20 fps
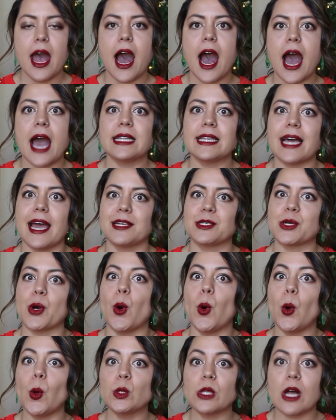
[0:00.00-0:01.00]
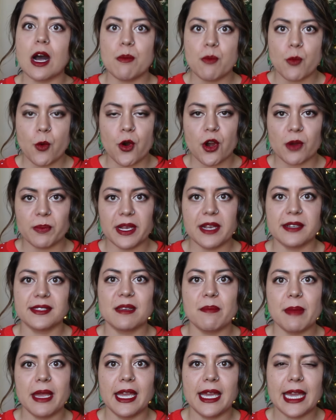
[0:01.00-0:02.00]
I liked a whole lot more because
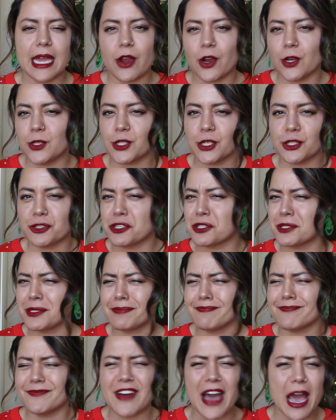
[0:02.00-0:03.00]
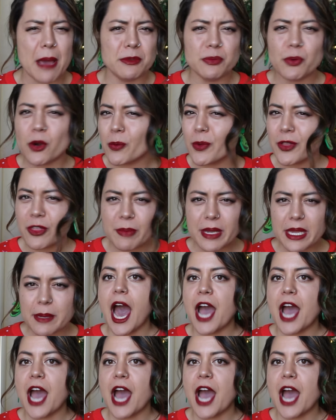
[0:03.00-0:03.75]
the main character just vibed more with me.